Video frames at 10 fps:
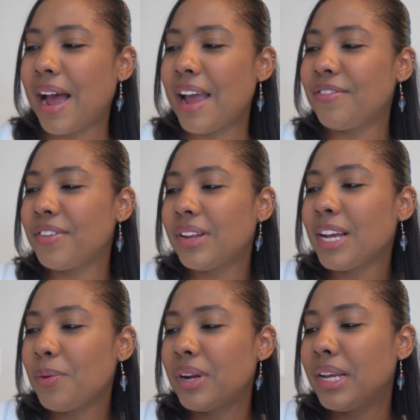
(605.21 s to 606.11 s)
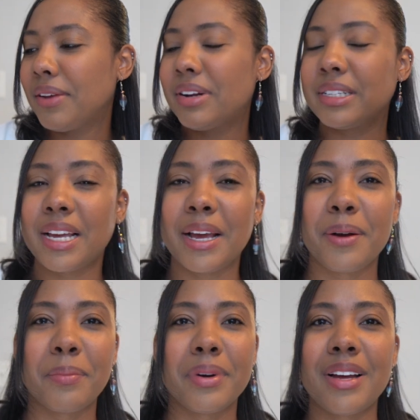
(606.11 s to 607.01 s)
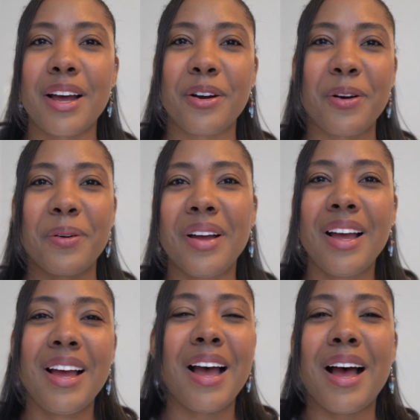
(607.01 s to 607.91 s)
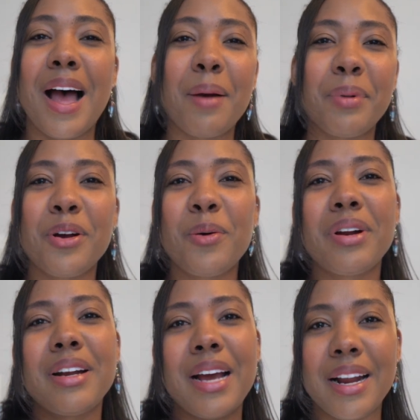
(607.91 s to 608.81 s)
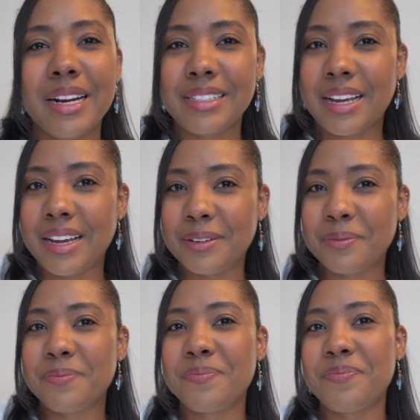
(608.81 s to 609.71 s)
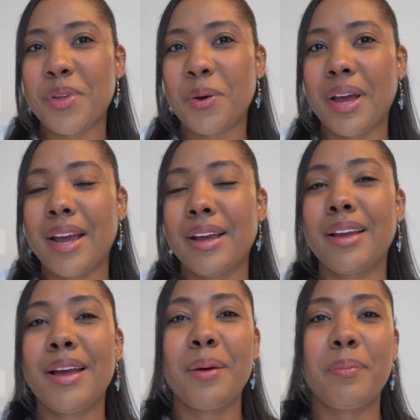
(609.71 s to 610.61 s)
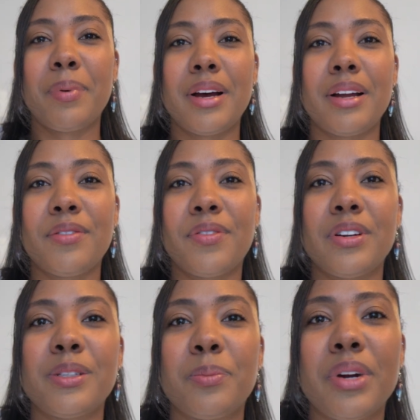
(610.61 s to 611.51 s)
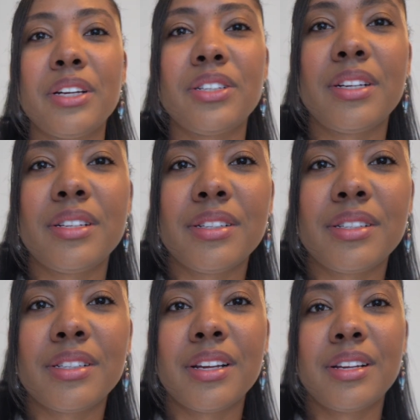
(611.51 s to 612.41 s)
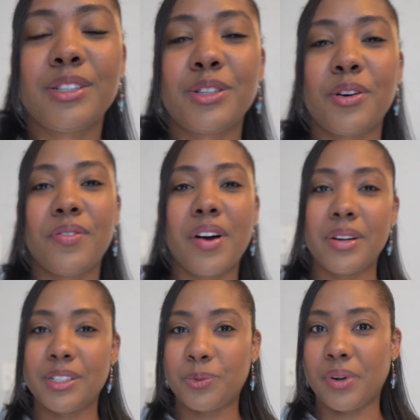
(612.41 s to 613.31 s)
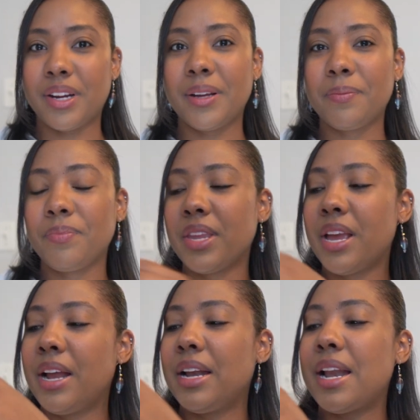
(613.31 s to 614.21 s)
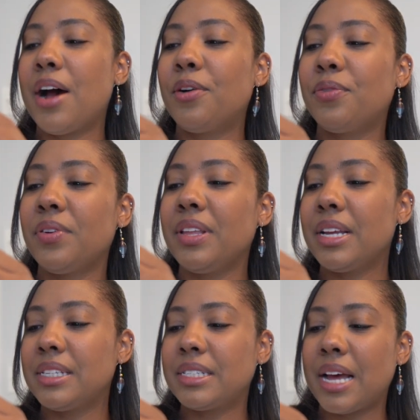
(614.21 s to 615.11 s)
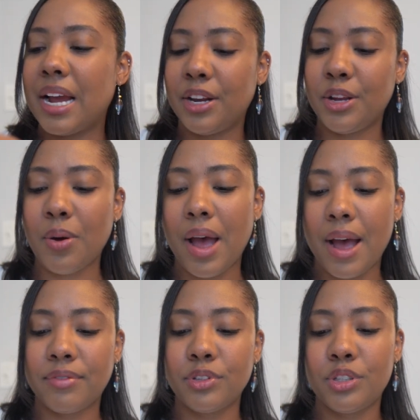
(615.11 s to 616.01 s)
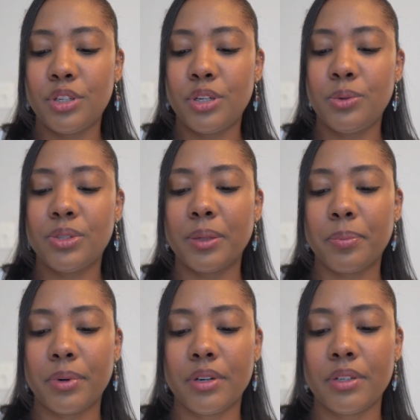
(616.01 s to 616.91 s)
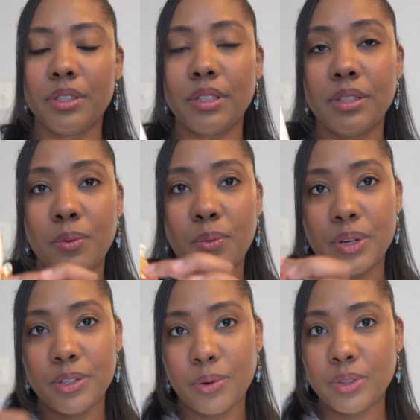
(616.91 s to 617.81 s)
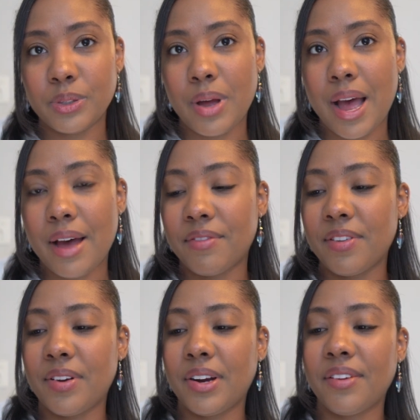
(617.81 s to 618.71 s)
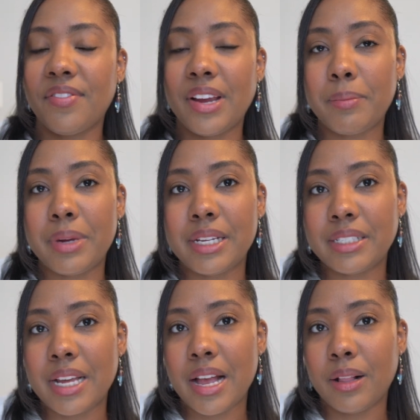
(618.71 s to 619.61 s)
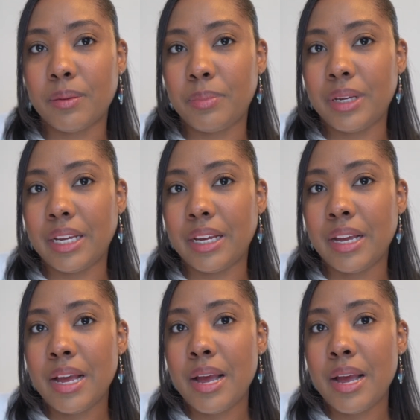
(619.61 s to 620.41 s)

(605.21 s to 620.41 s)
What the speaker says: I feel like I want to give it a 10, but I don't know. I'm gonna go with a 9 out of 10, okay? But first impressions so far is winning. Now for the inside, you have two zippers, which also have the very famous LB